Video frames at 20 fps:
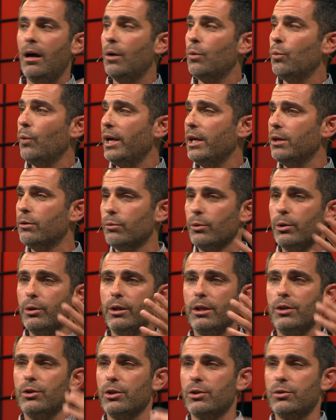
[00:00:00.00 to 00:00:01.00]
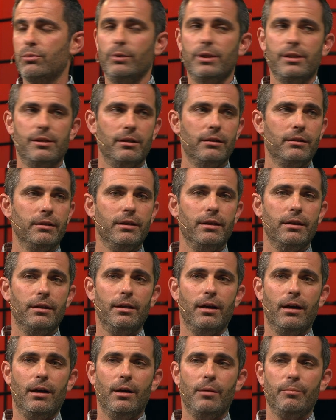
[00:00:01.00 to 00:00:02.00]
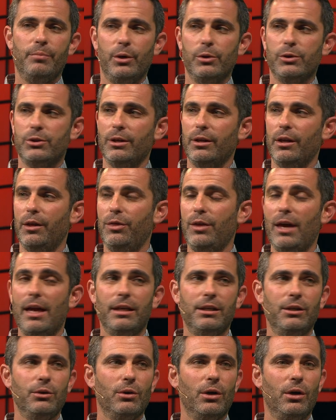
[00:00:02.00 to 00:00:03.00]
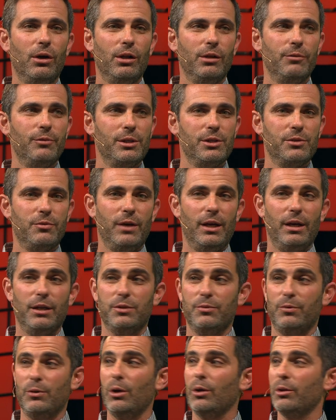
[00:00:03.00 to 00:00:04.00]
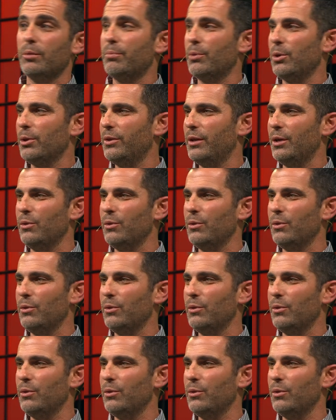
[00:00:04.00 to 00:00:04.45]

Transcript: Wayne Rooney just recently posted a thank you to all of his fans for all the birthday